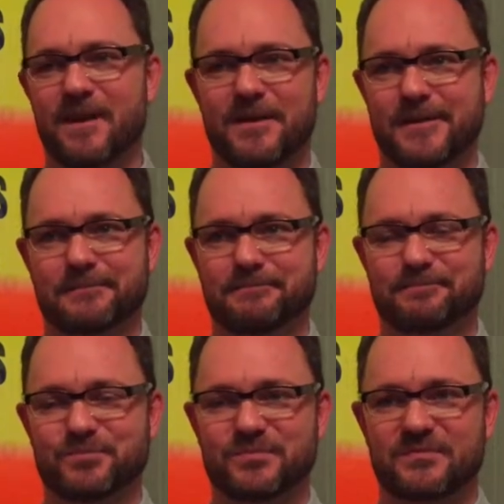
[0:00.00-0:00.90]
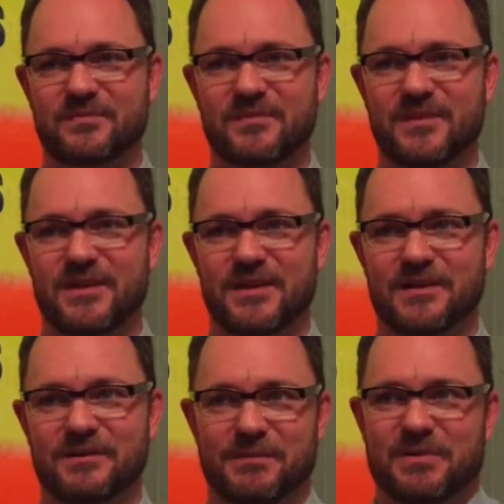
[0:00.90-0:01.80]
Um, you
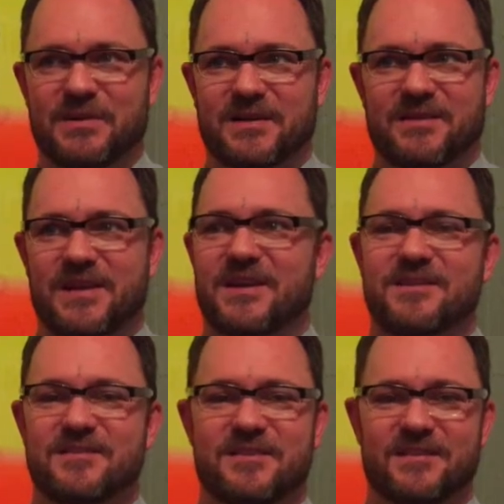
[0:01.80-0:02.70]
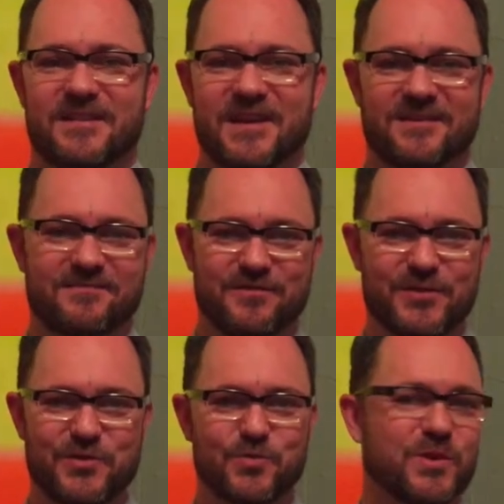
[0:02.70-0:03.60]
know, a book that that
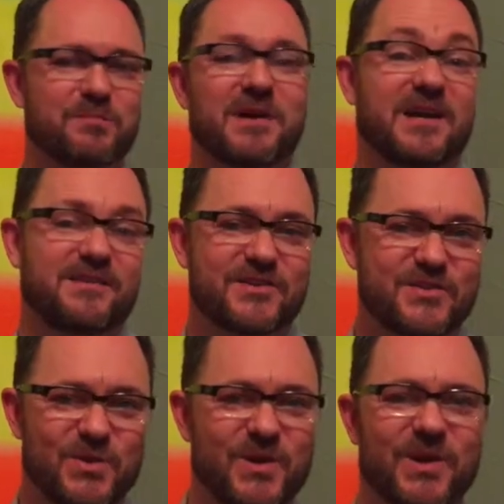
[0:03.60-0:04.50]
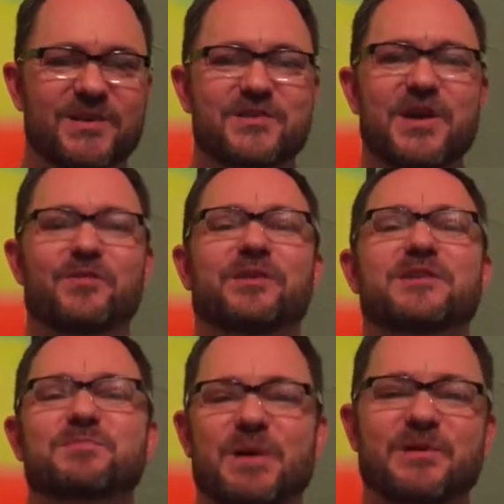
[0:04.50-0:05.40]
you wouldn't buy at the store. So that really
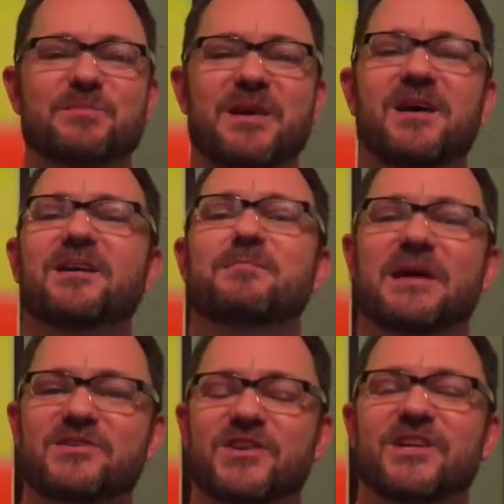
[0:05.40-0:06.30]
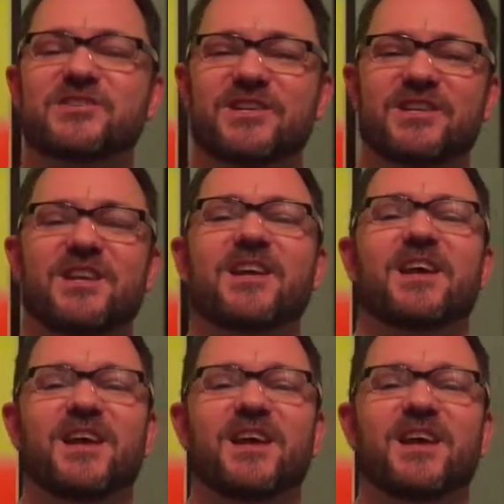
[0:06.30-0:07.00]
sparked my imagination.